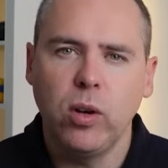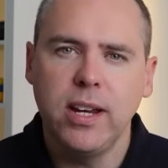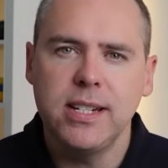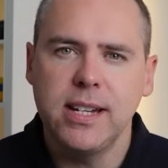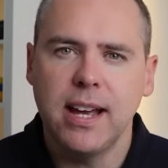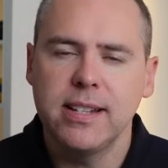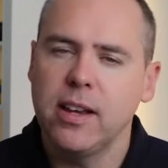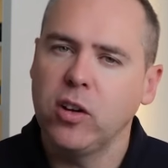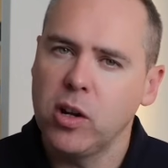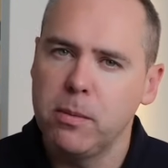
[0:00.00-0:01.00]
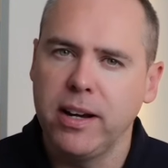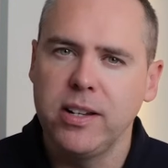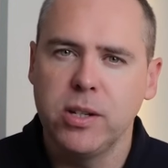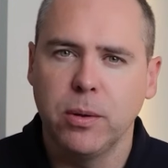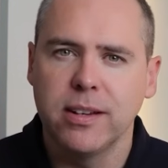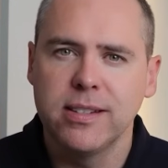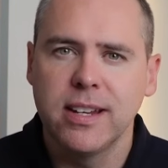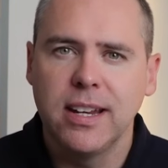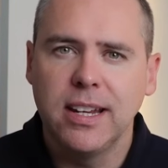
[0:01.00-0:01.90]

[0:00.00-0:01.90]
these tasks that are coming into us.